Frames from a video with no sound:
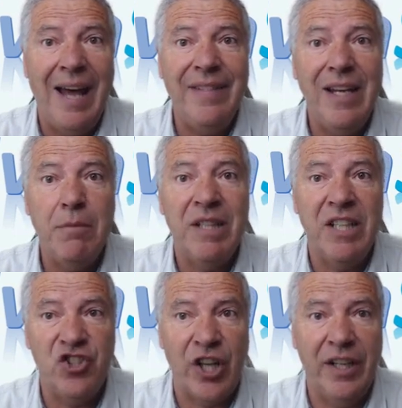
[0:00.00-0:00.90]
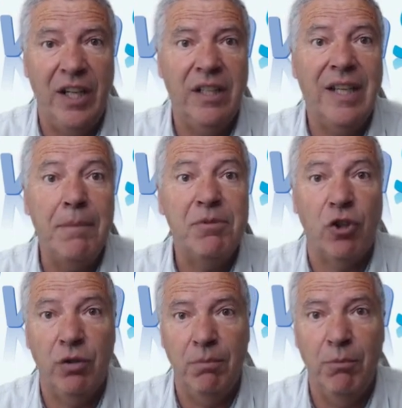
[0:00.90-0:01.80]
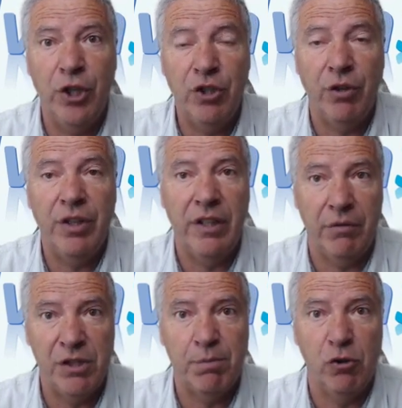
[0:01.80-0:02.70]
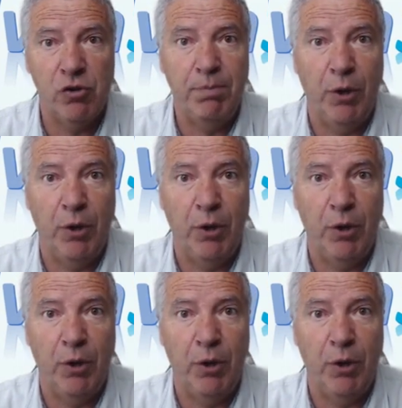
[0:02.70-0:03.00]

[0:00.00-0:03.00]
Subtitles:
and the limiting channel keeps on monitoring the response